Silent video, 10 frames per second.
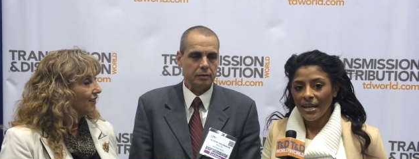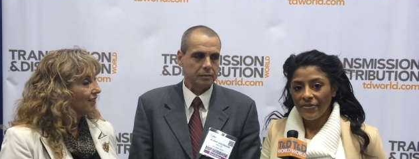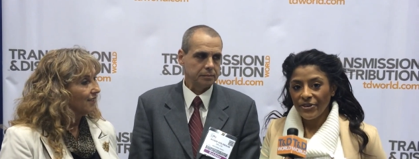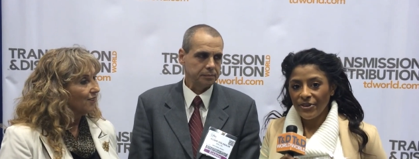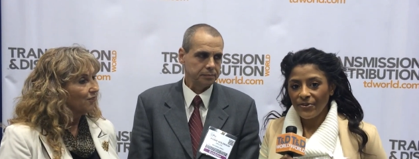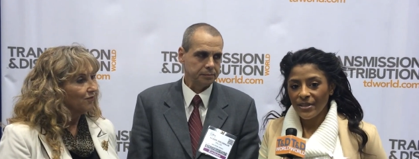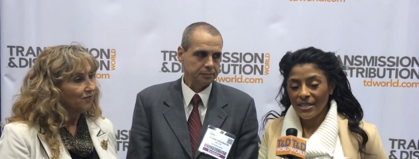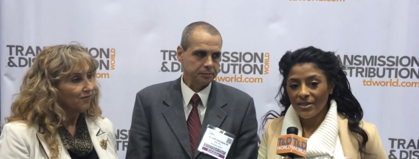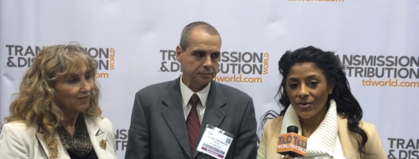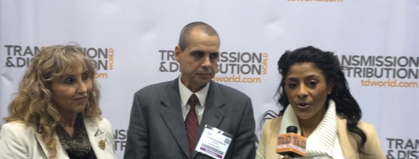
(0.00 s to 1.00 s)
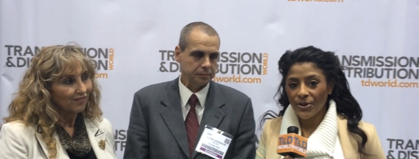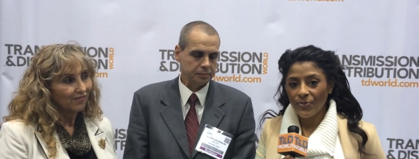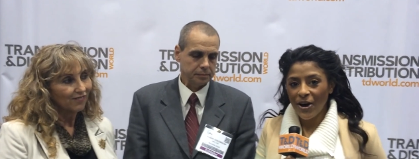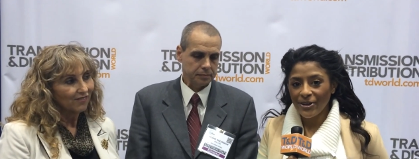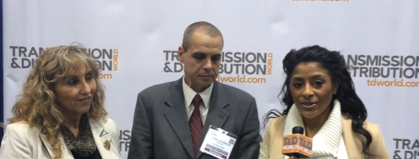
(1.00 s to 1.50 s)
Speaker 1: afternoon. This is Lauren
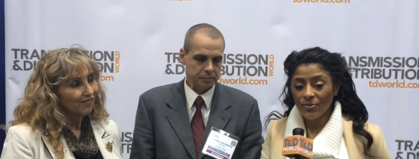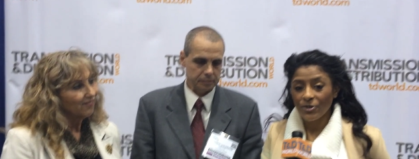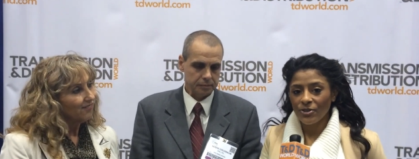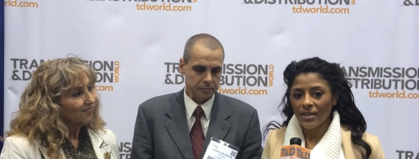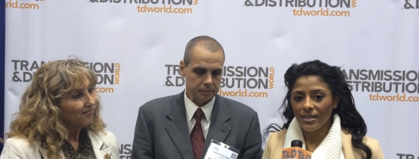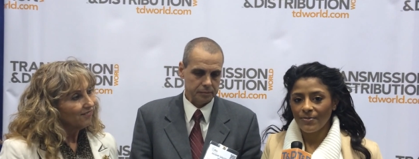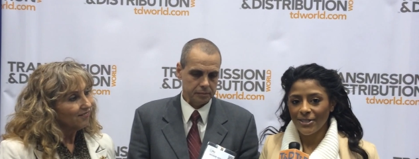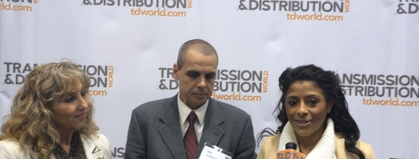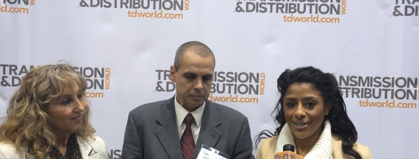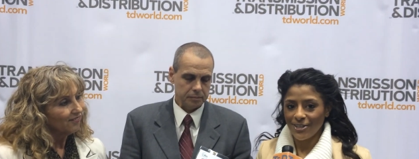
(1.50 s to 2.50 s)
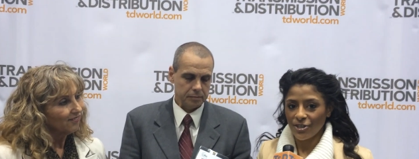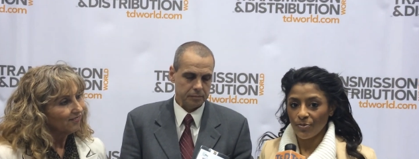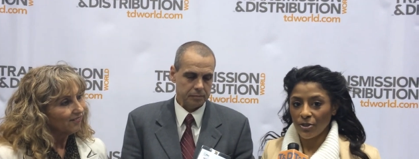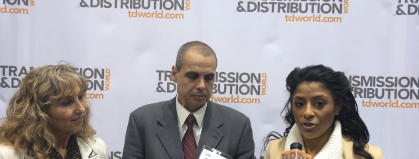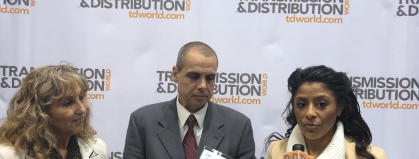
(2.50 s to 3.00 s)
Waters with Transmission and
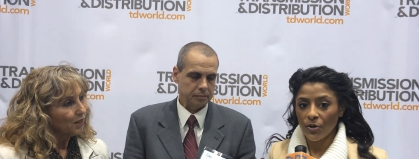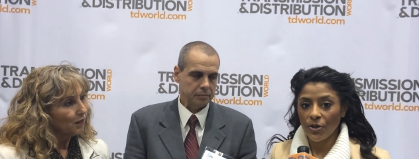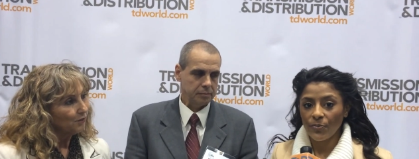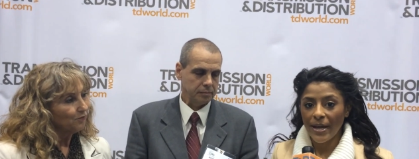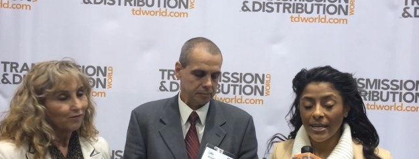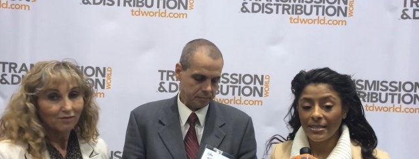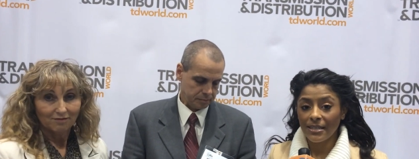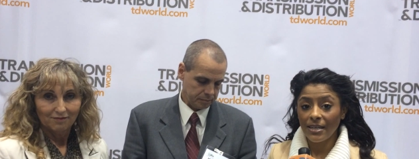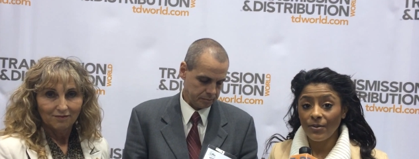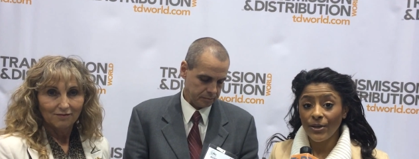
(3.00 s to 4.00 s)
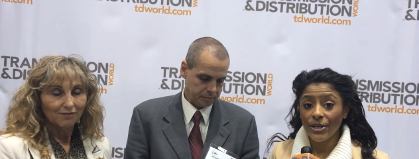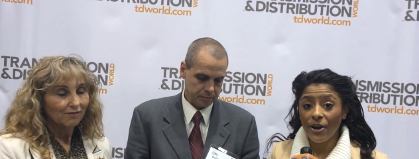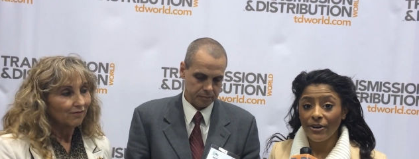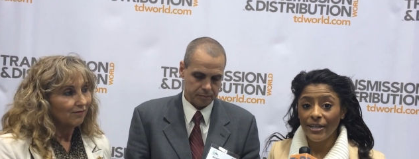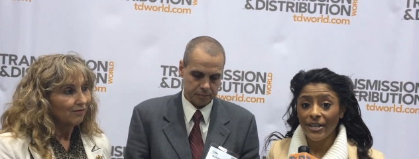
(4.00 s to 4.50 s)
Distribution World Magazine. We
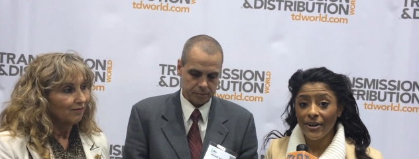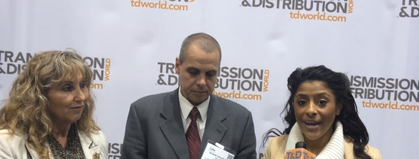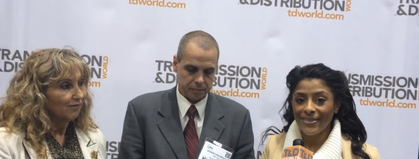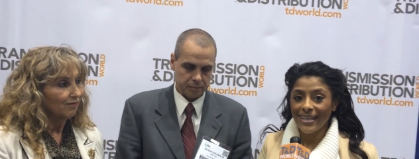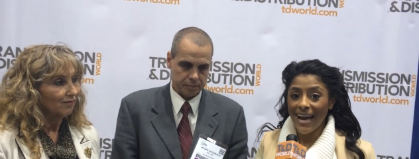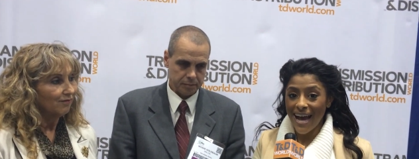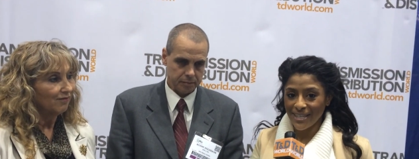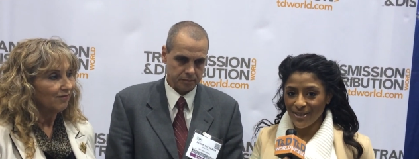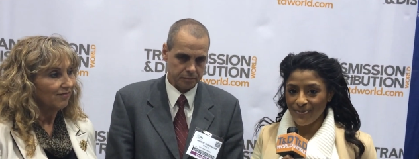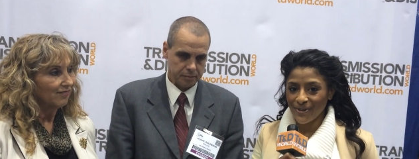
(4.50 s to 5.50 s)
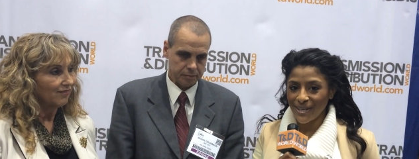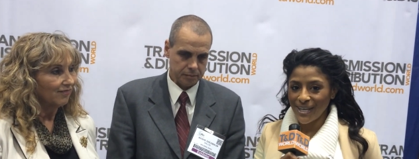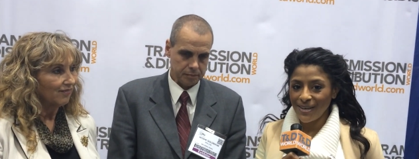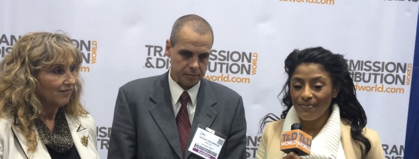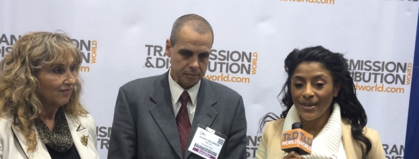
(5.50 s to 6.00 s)
are here at the
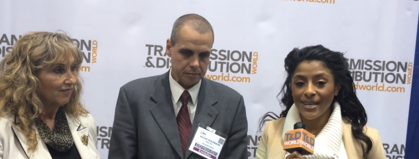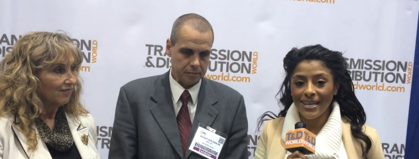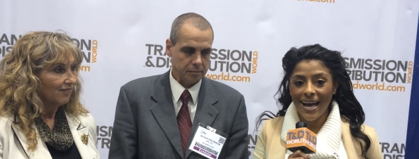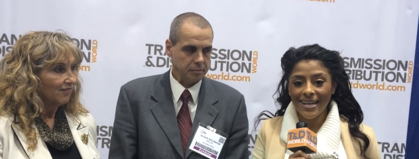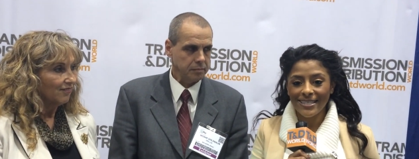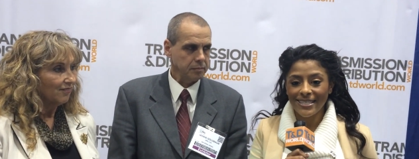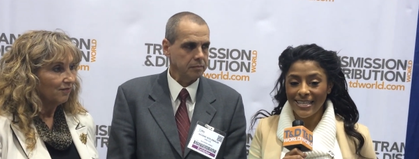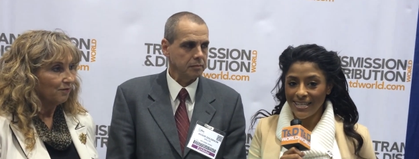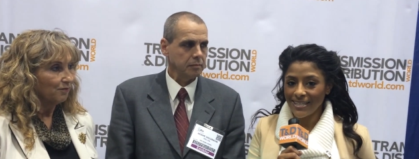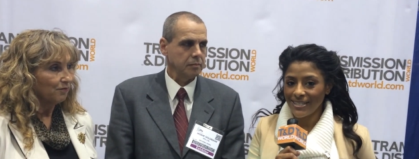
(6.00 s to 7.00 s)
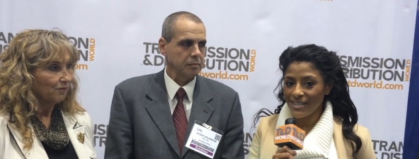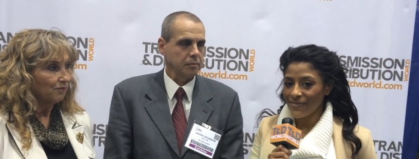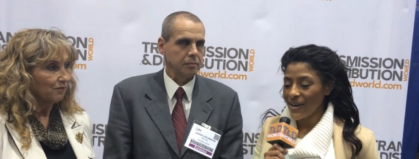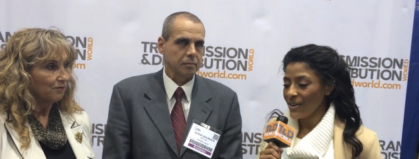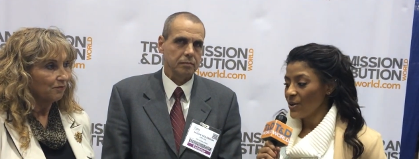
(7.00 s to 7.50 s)
IEEE PES
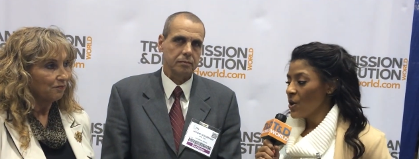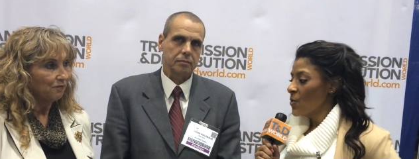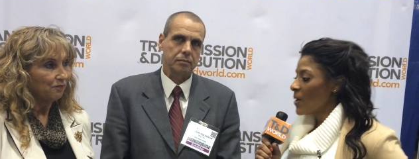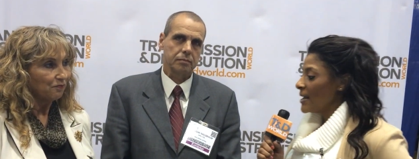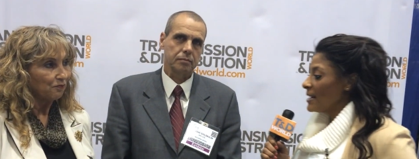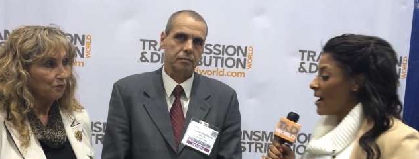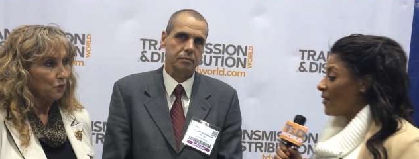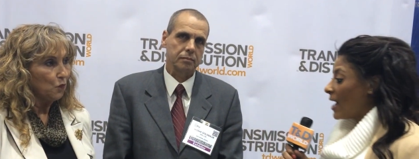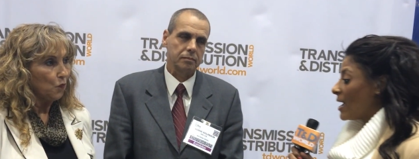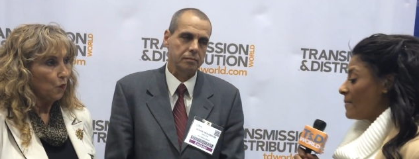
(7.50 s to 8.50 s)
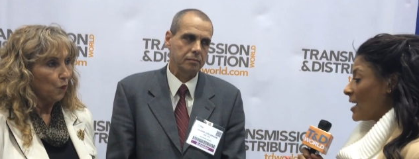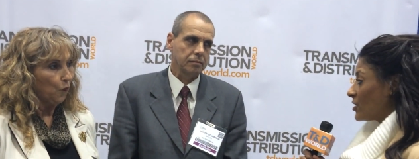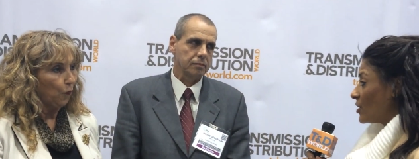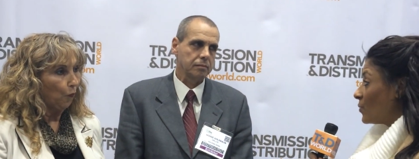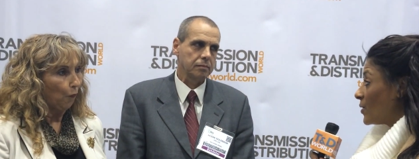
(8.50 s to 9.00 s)
event. Right now, I am
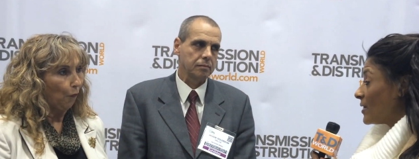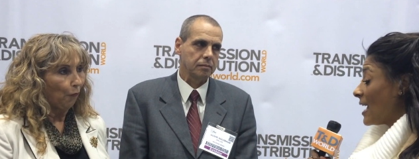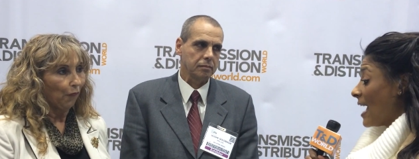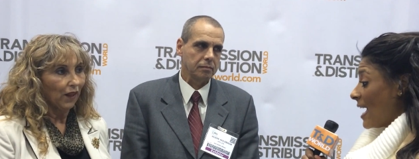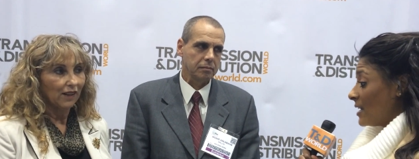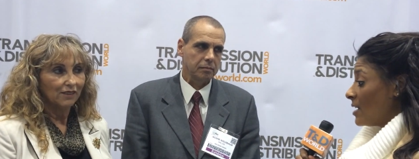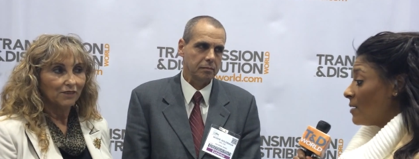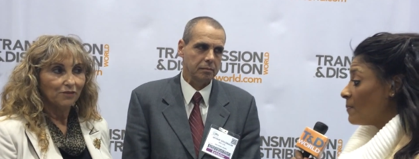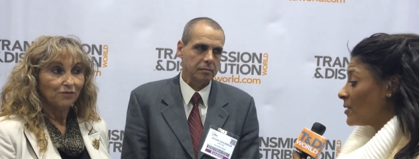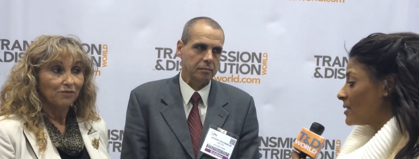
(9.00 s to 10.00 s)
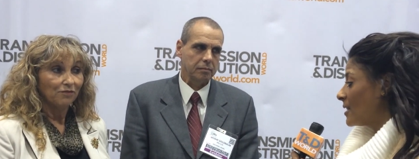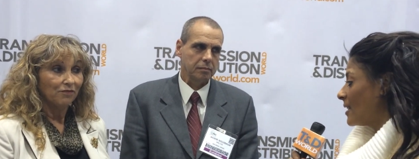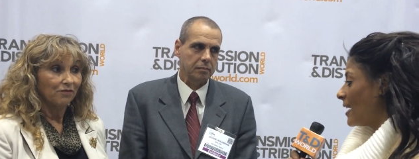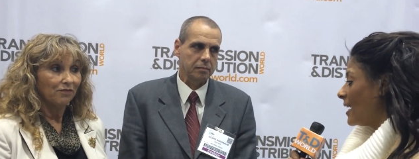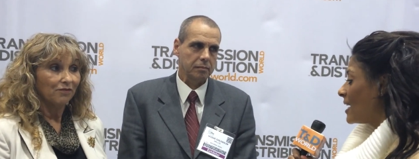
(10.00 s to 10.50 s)
actually with Hannah
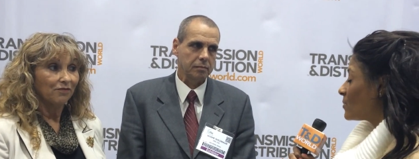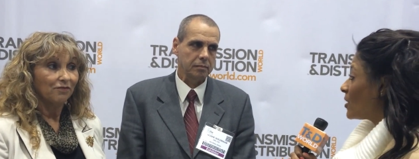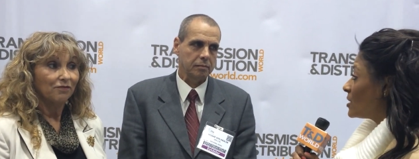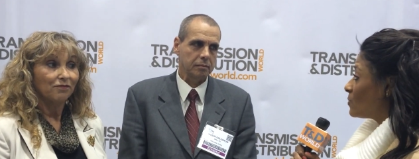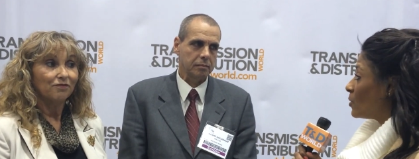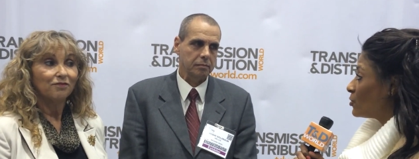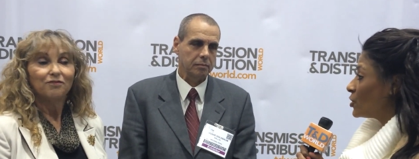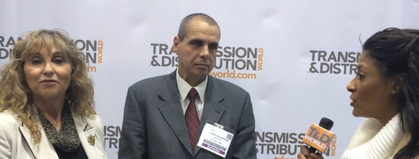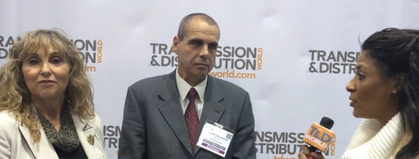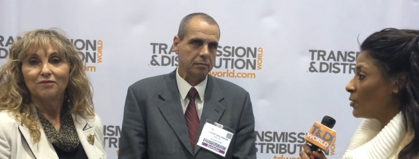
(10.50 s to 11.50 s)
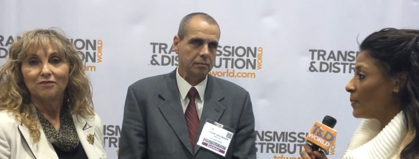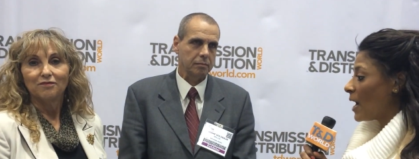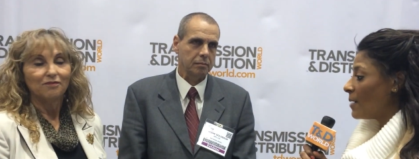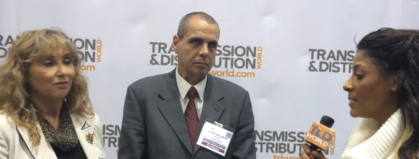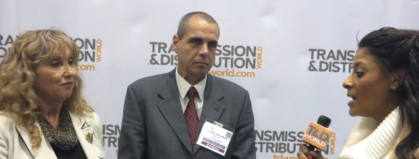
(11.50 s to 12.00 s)
Barzilay as well as Moshe
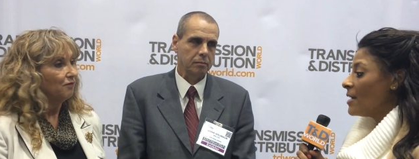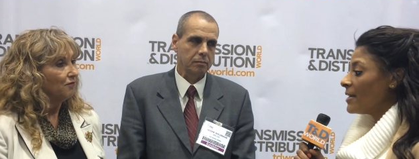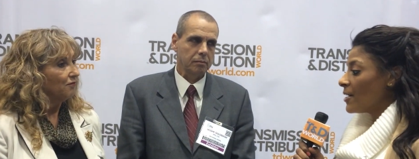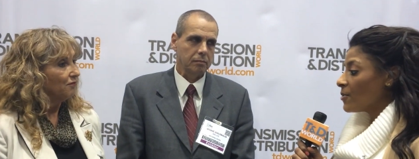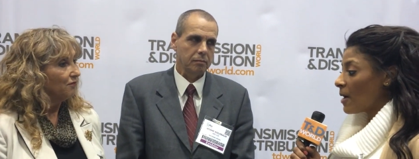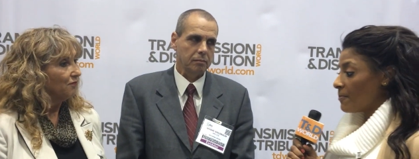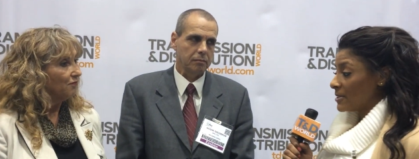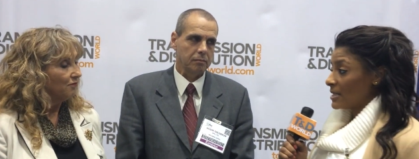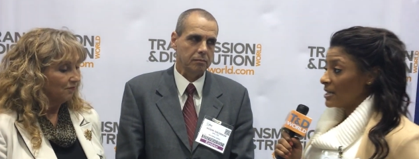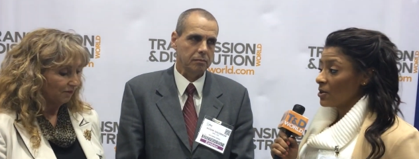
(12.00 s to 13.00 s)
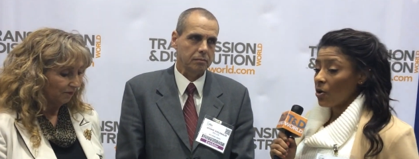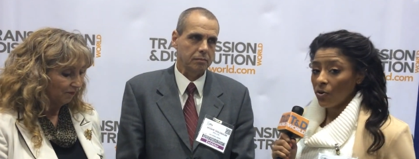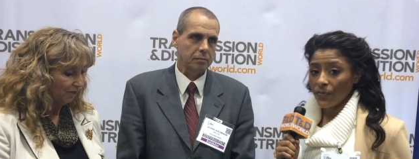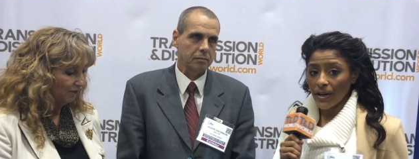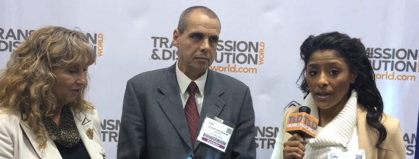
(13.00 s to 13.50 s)
Goldbaum. They are representing
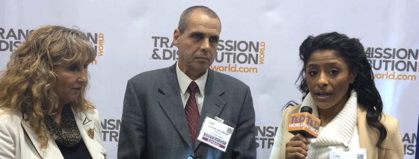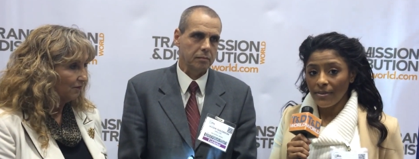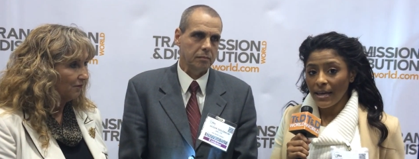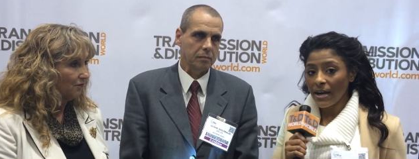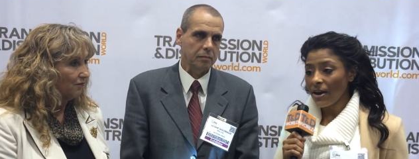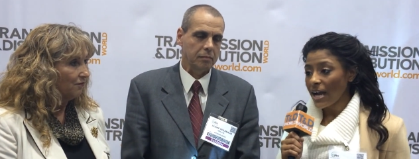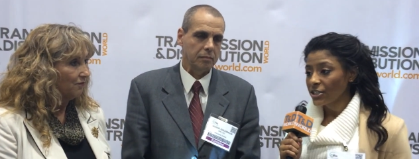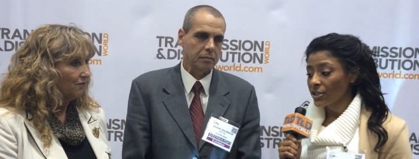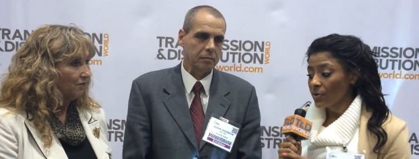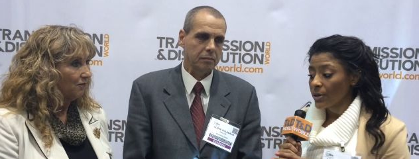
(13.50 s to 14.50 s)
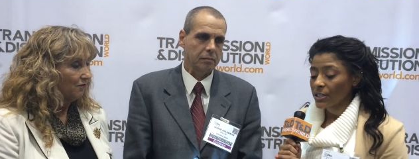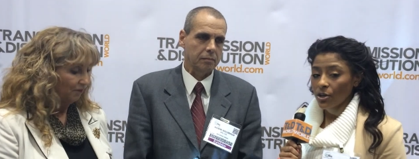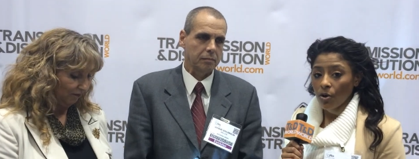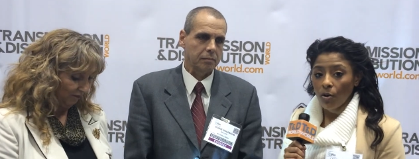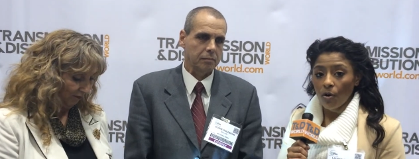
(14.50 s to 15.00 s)
Ofil, and they are actually going to
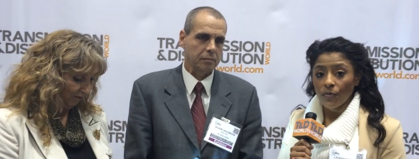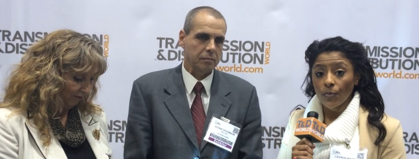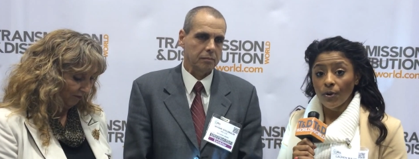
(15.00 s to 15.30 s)
go over